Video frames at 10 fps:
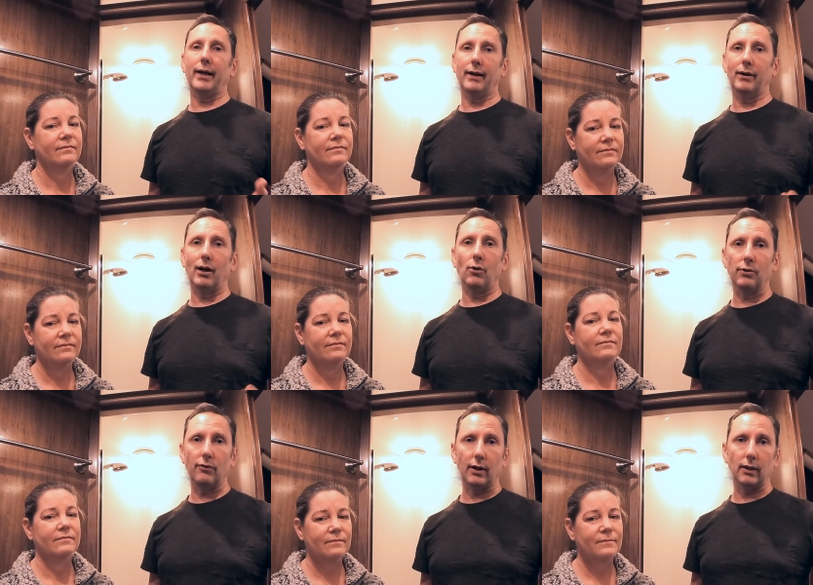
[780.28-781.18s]
Speaker 1: the air out
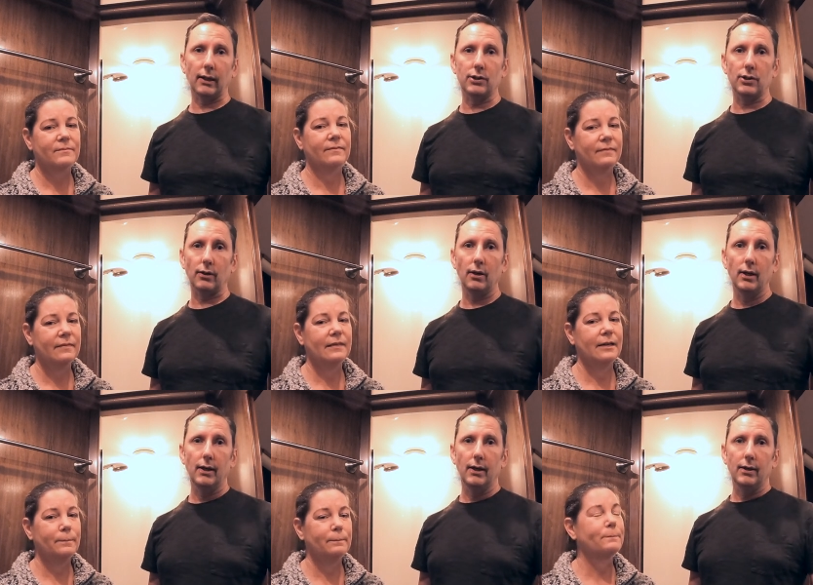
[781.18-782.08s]
with ventilation.
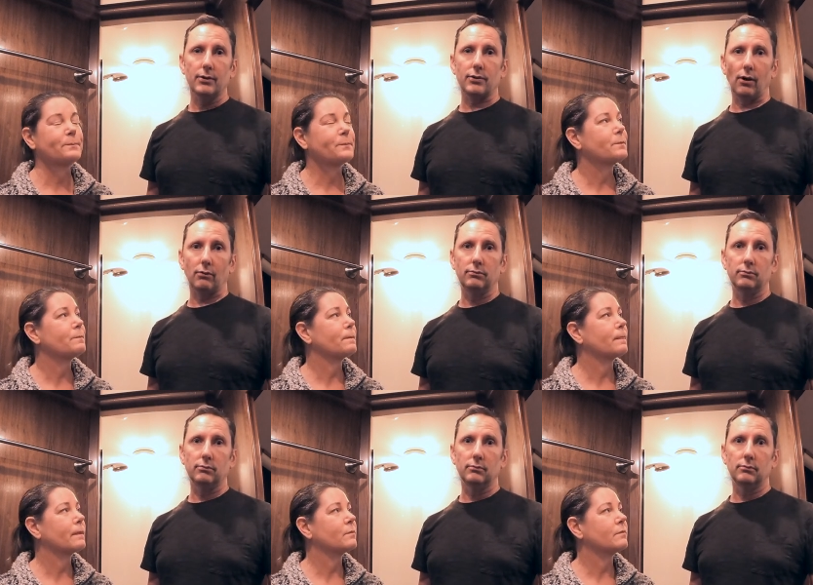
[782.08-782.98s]
So,
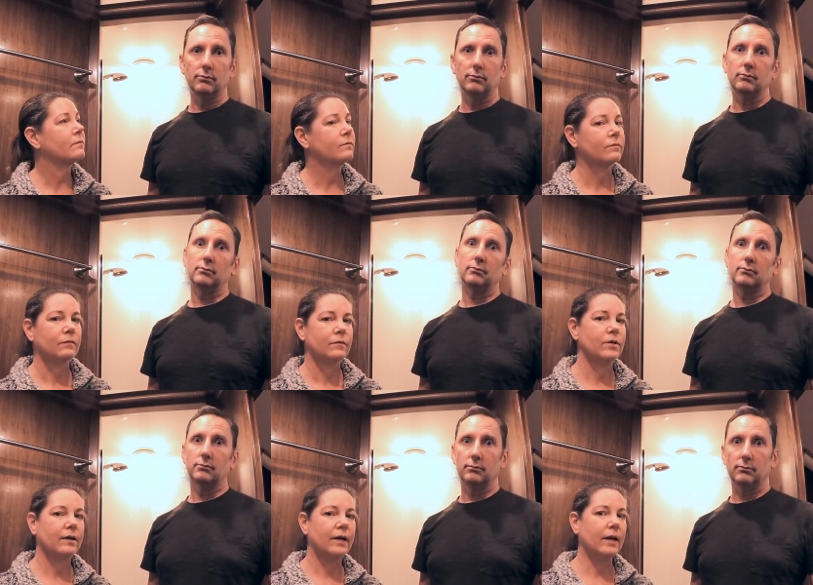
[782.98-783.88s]

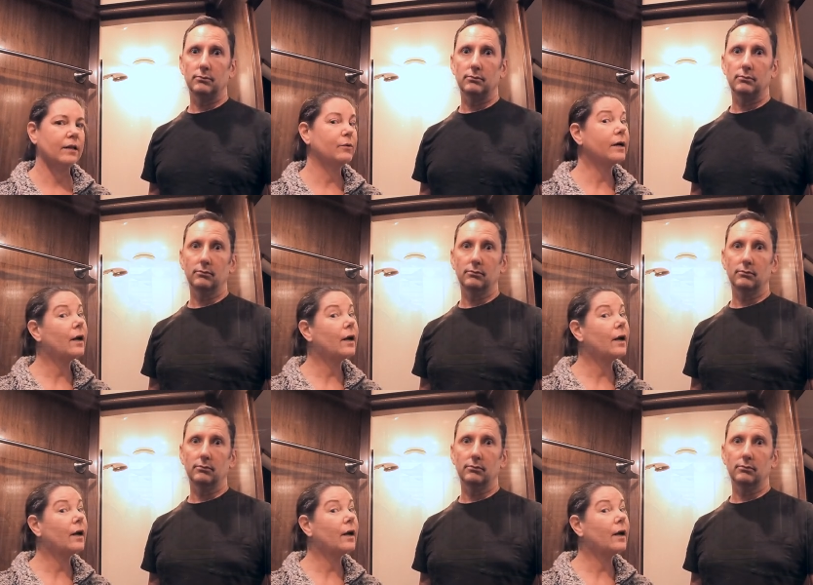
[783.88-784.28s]
Speaker 2: to the galley we